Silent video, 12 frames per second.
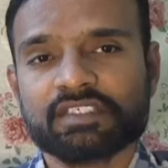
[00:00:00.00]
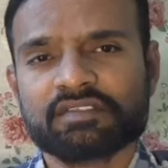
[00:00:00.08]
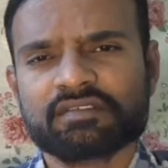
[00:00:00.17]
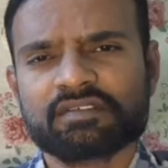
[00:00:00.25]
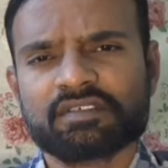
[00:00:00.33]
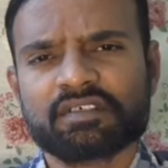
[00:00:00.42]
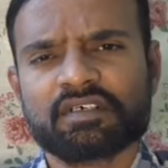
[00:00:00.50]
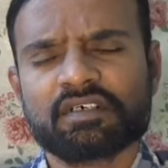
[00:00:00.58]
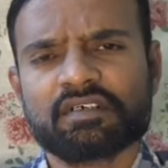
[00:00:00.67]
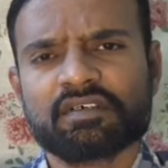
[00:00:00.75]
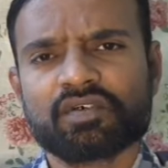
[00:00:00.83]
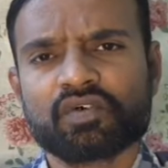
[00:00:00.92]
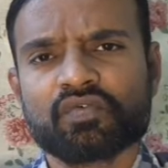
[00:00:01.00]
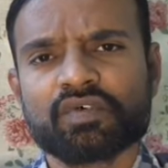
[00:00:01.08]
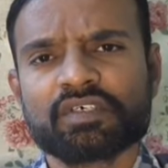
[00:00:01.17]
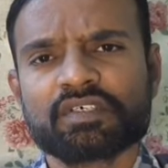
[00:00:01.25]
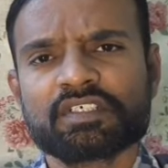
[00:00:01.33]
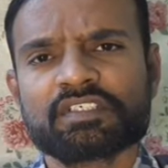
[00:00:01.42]
Yes,
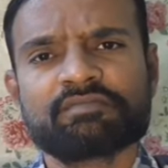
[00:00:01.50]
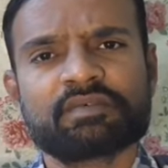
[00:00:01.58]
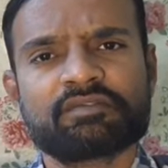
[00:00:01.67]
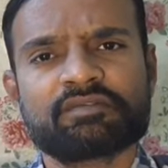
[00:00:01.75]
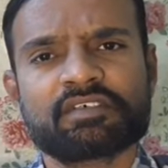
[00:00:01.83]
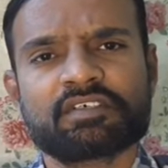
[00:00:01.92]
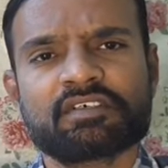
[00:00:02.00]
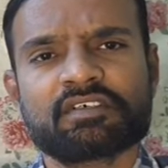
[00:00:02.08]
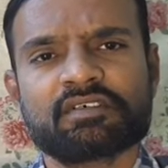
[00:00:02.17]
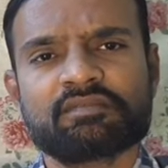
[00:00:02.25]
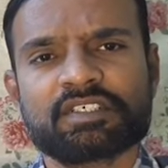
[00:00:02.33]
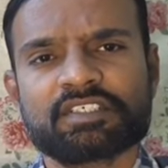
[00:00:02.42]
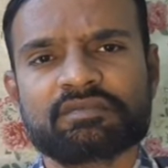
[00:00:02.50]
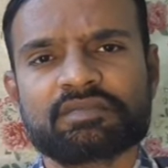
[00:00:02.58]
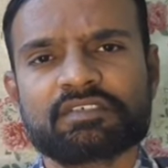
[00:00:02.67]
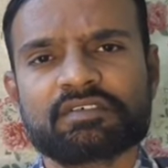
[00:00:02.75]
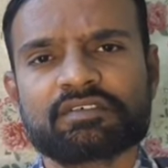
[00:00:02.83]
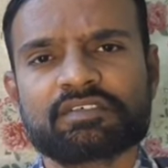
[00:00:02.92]
lower is preferred much
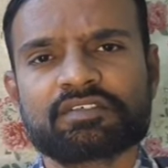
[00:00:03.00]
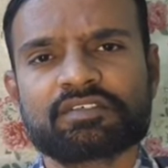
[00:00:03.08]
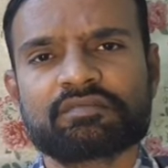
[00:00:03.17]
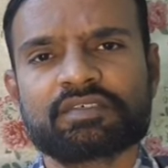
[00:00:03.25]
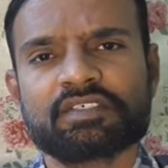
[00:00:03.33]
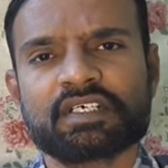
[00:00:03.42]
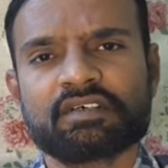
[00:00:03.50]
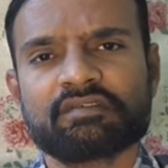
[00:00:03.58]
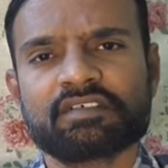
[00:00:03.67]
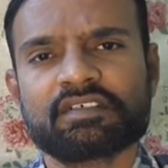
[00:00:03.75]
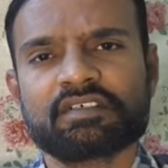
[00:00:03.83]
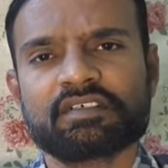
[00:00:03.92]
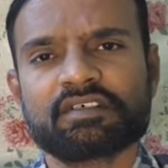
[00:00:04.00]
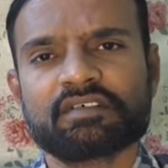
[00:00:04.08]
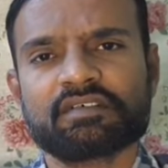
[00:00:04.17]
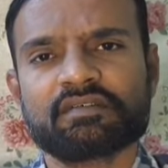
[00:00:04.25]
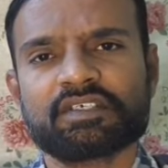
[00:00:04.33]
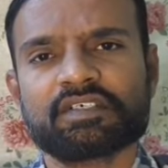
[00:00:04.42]
because it should be having
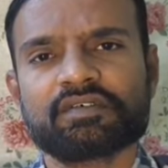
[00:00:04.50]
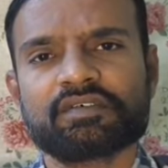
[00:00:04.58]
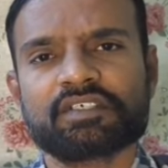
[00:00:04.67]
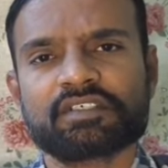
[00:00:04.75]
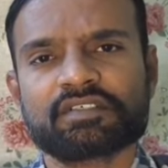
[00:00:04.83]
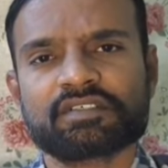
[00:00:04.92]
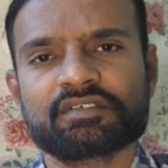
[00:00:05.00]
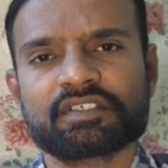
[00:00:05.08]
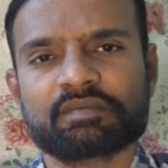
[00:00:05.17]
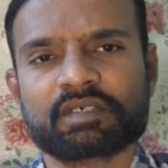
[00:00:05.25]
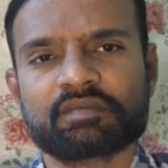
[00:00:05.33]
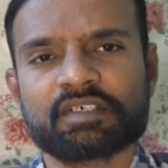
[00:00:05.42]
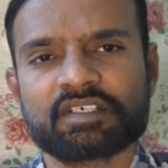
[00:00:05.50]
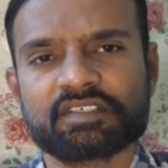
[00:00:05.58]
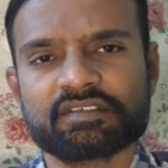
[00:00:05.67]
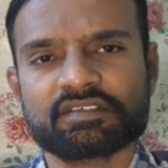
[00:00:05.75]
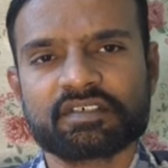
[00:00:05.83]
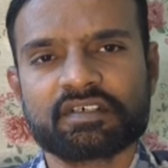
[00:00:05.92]
very good resistive
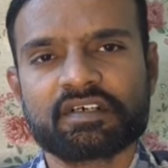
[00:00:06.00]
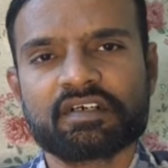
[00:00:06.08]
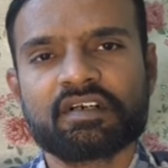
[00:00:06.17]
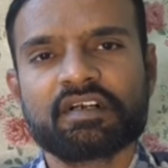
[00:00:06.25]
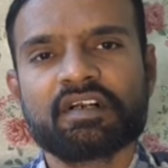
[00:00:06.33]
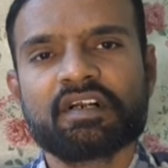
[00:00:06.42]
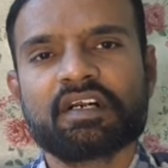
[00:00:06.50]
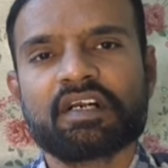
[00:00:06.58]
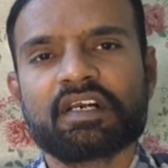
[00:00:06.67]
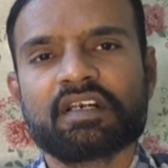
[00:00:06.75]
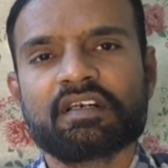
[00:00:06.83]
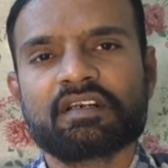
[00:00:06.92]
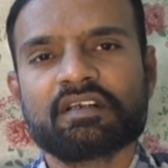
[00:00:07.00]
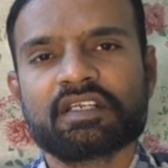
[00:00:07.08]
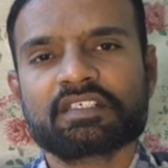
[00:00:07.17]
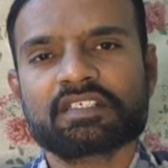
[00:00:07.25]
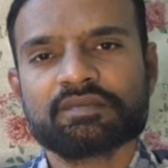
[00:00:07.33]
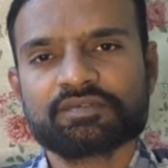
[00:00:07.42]
capabilities. And
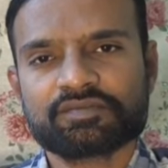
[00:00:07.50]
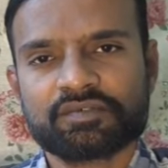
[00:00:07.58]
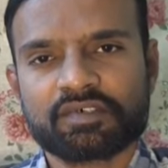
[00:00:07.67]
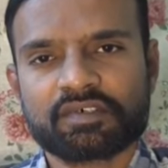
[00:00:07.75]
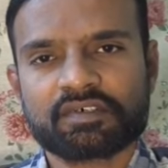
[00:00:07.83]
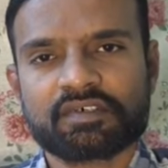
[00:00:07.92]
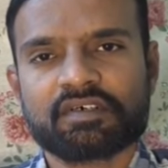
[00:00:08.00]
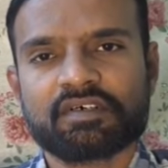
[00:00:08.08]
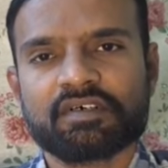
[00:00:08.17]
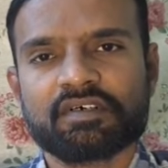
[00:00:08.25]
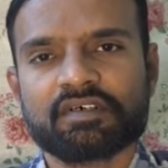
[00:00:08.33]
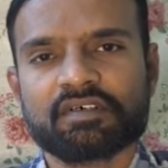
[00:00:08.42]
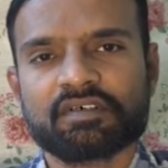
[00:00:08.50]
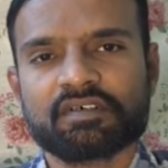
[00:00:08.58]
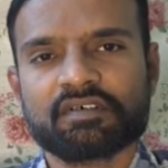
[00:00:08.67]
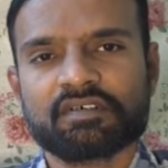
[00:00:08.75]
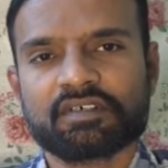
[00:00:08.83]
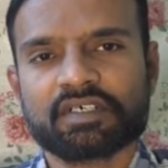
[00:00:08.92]
next comes for
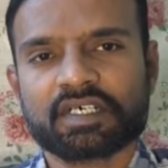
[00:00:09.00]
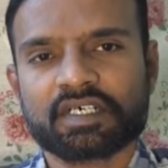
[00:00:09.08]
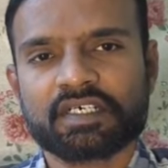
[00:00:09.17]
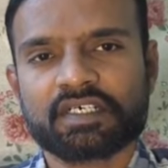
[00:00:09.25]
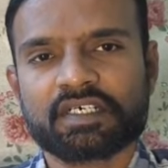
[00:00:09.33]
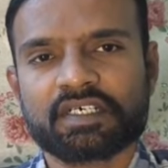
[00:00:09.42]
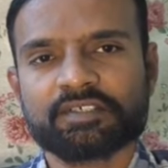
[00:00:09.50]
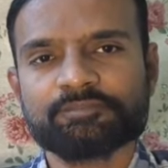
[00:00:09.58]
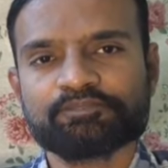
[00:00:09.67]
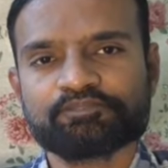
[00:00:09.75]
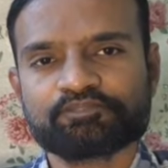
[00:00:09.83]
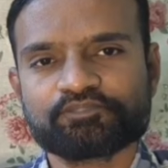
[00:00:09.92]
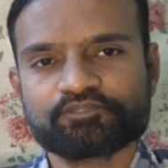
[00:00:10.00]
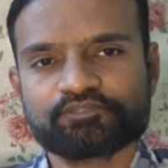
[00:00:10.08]
current rating.